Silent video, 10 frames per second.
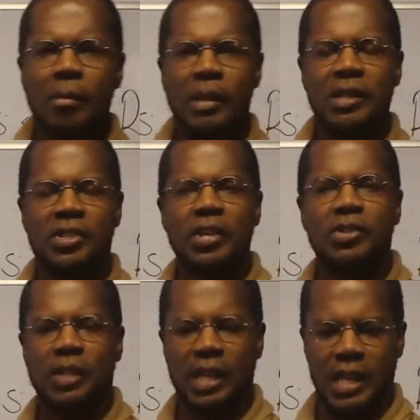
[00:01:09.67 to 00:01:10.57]
But
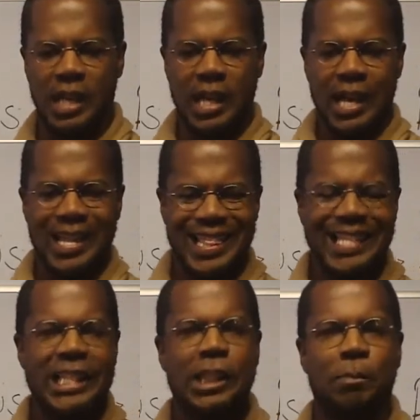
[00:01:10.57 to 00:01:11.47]
essentially,
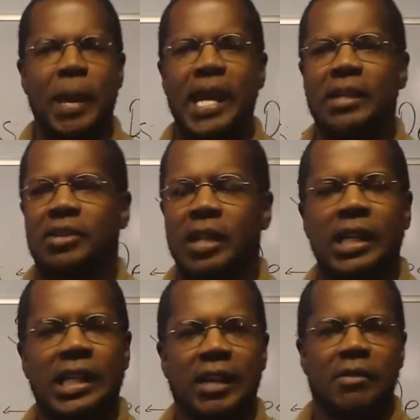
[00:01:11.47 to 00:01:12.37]
this space
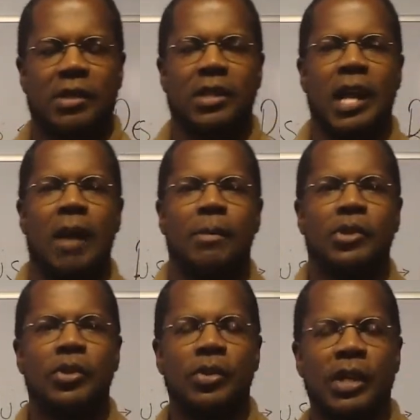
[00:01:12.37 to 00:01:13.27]
gives us an
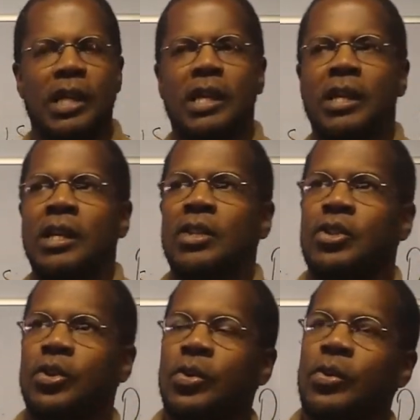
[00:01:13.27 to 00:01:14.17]
opportunity
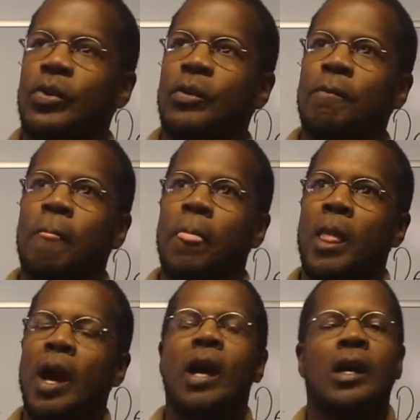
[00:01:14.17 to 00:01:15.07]
to
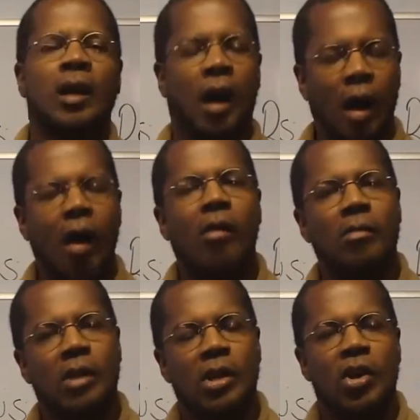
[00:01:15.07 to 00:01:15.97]

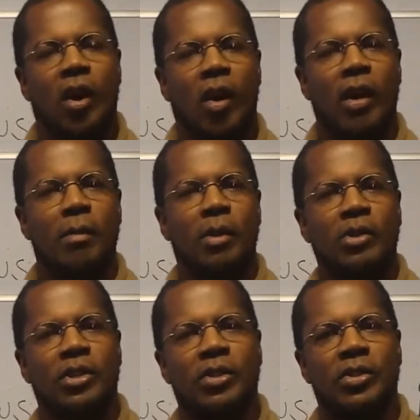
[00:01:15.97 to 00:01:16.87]
calm our
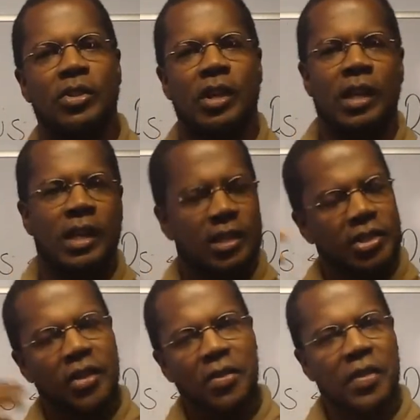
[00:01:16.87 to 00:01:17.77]
emotions,
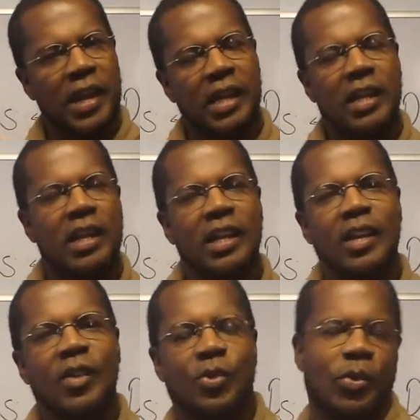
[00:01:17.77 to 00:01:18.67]
to think
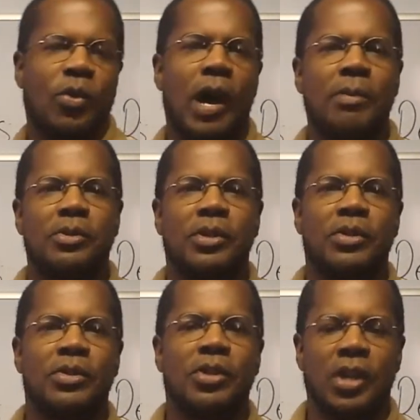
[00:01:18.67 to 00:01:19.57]
through
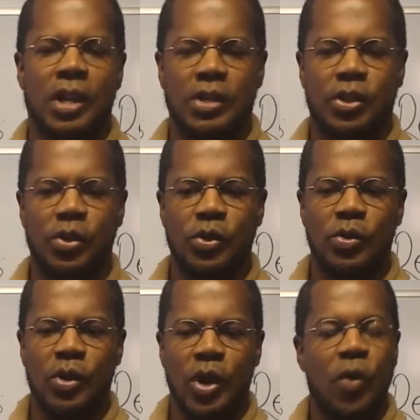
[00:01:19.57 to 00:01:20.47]
options,
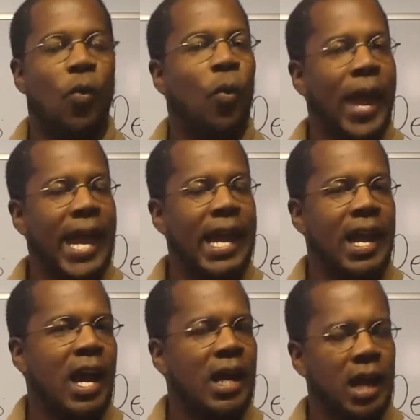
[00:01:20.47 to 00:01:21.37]
to
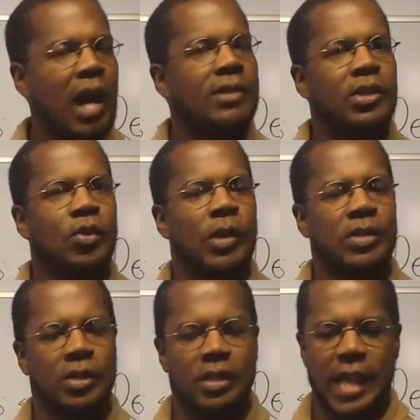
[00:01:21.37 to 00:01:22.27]
weigh
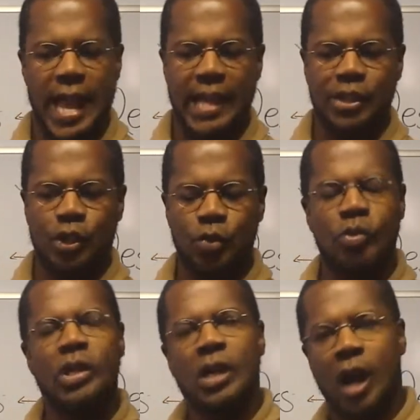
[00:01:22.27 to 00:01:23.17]
consequences, and to
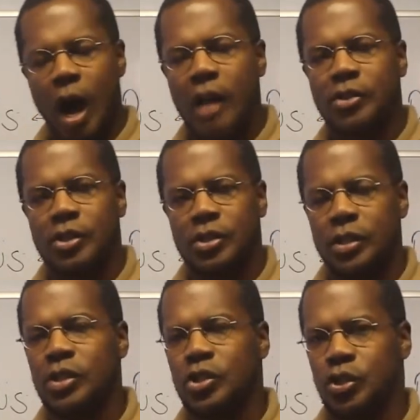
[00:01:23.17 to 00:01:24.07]

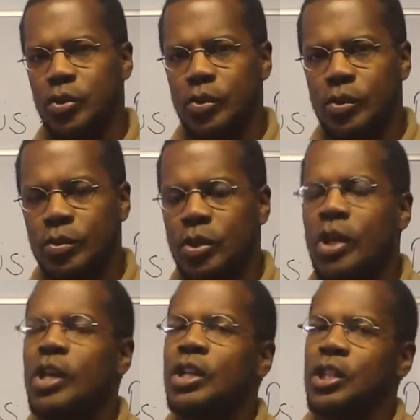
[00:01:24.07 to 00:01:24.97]
consciously choose
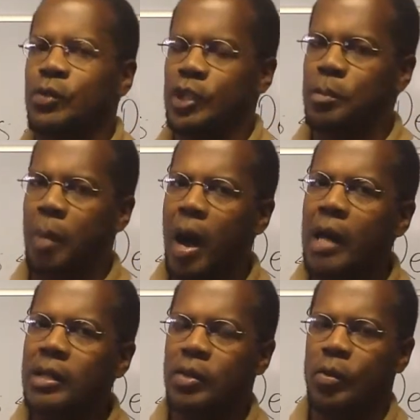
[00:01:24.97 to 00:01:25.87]
to
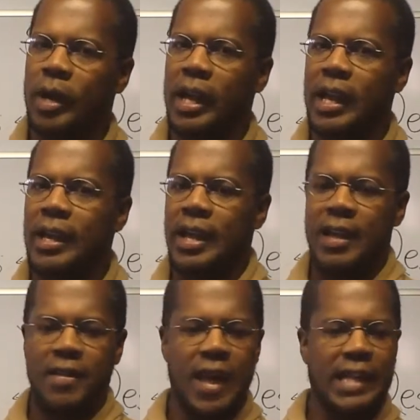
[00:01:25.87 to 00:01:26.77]
respond in a way
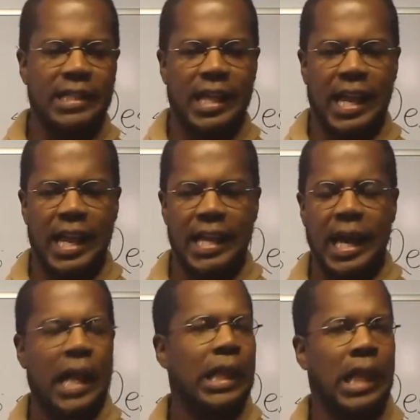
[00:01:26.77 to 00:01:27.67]
that's in
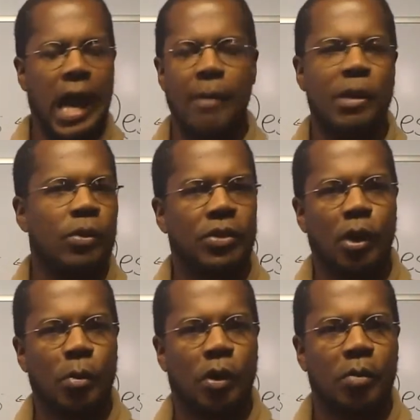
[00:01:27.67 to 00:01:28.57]
alignment with
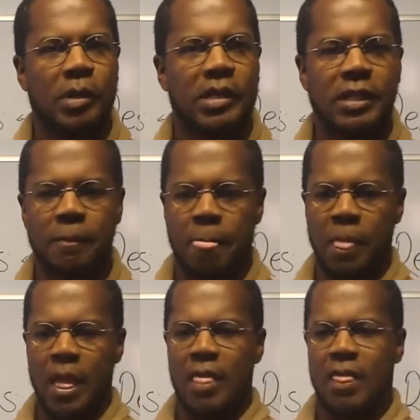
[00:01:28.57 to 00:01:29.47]
our purpose,
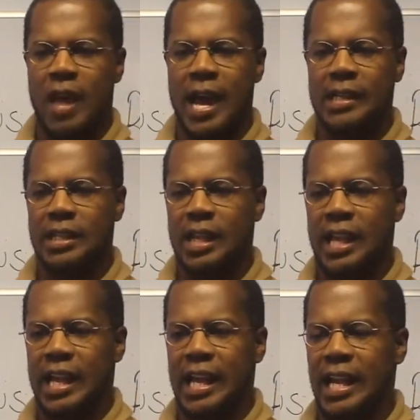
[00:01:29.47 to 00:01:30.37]
that's
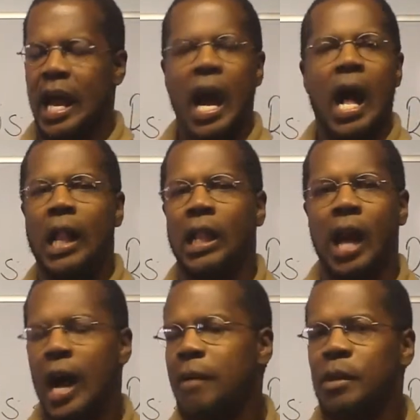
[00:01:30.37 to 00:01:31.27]
in
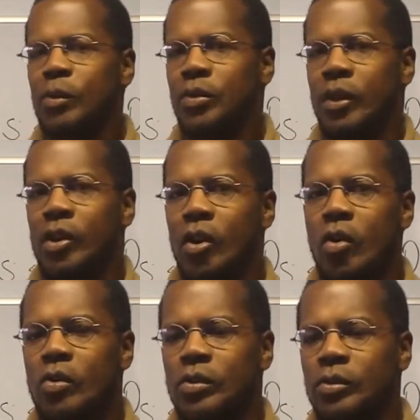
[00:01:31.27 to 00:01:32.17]
alignment with our
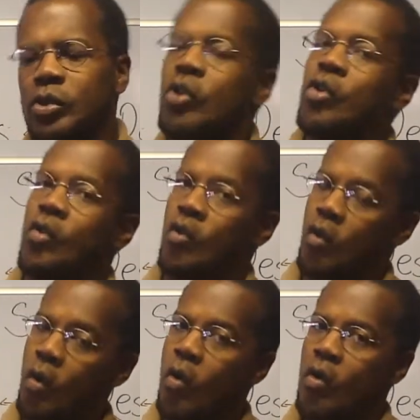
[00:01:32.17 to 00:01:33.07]
goals,
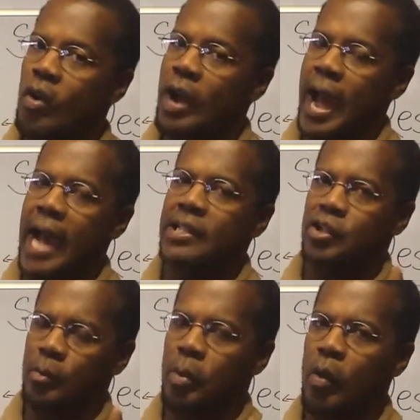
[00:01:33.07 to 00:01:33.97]
or as
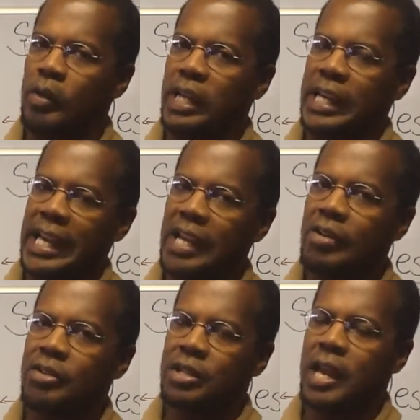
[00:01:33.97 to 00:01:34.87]
Napoleon
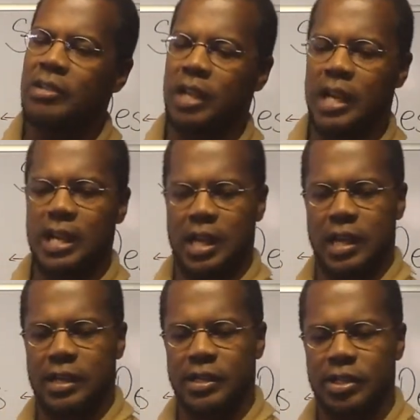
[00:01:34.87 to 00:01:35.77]
Hill states in
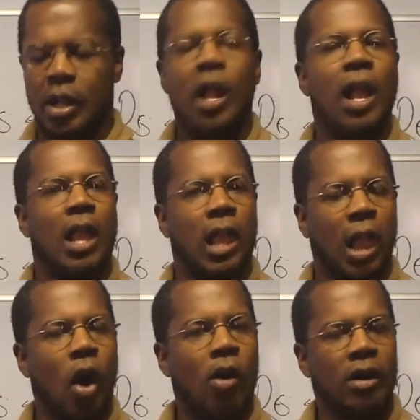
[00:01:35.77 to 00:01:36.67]
his
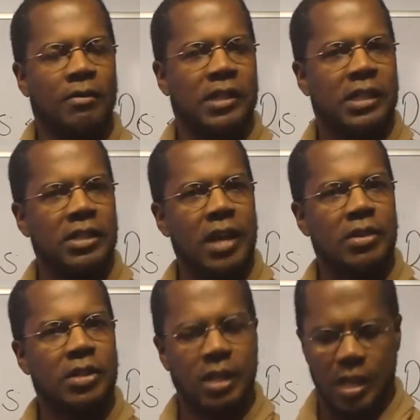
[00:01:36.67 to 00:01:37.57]
Law of
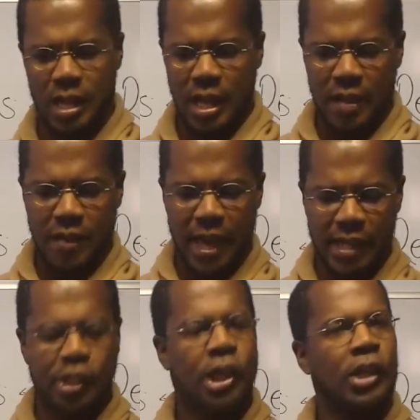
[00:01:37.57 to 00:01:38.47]
Success, that
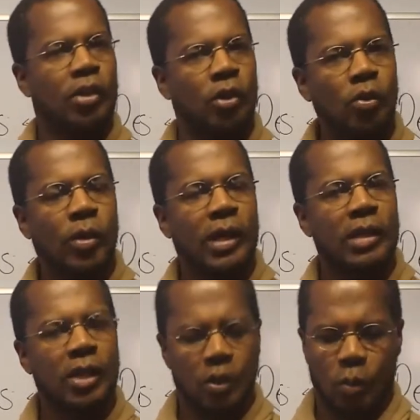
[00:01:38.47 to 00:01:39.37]
is congruent
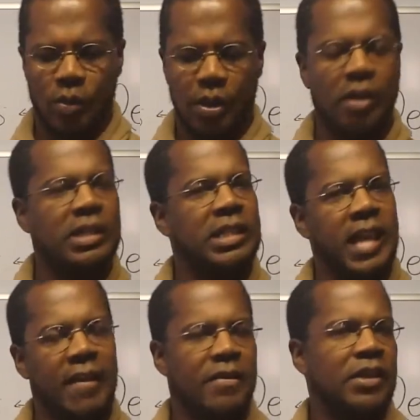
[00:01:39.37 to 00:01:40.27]
with our
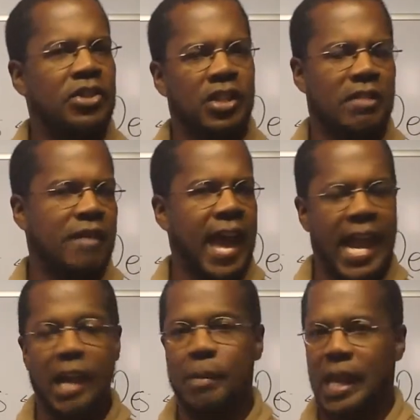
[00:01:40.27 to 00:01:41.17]
definite chief
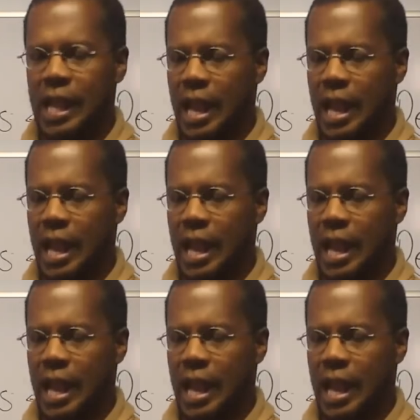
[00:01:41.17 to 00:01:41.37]
aim in